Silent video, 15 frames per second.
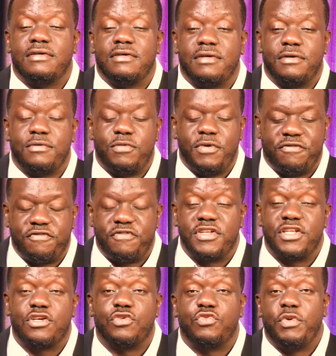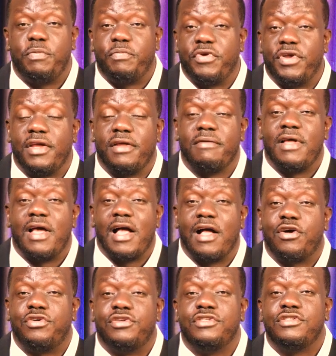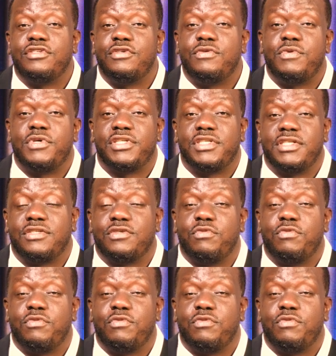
uh, we finish, because we pray according to the watches.